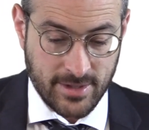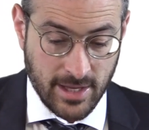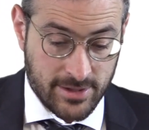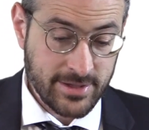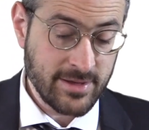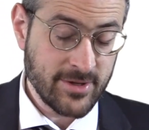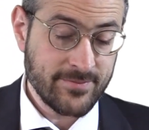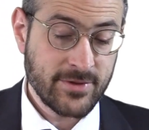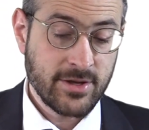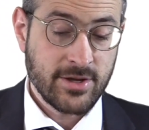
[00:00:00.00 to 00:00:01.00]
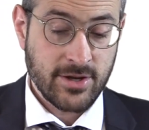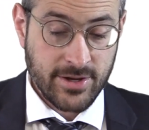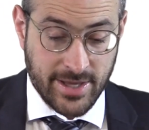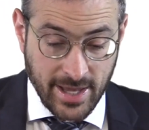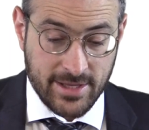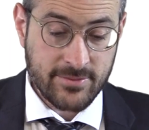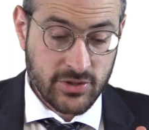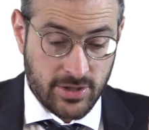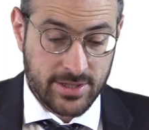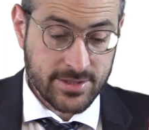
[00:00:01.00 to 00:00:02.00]
Halacha Gimel. Um,
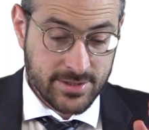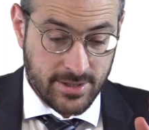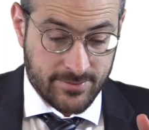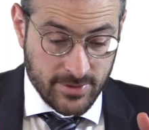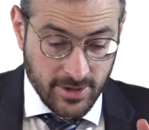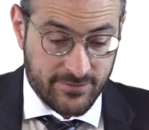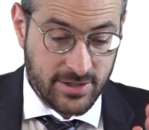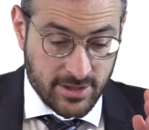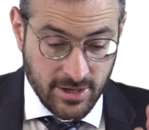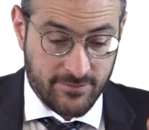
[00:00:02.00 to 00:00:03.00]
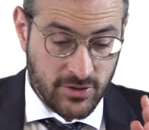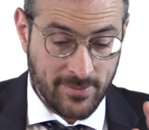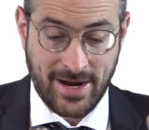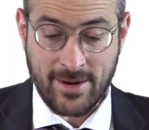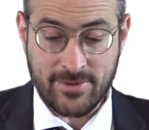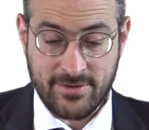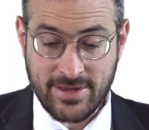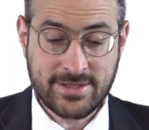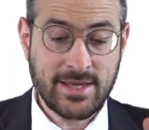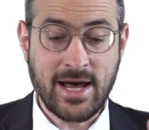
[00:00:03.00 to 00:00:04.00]
Let's say
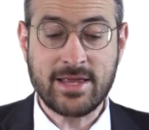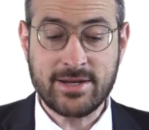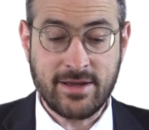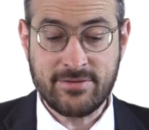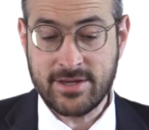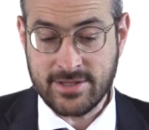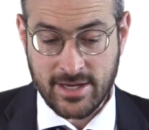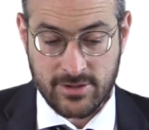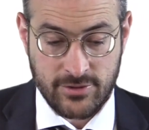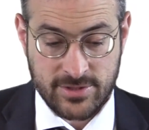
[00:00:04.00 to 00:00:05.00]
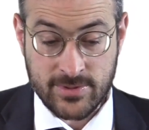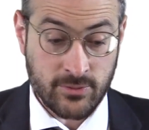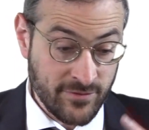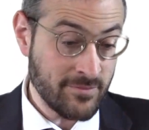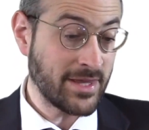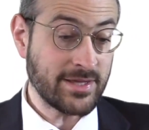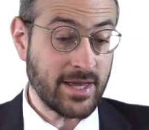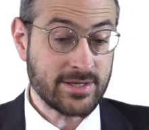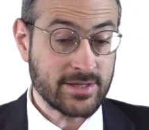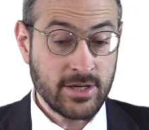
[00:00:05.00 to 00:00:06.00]
the holiday of these idol worshippers were for many
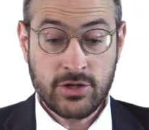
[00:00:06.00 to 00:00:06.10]
days.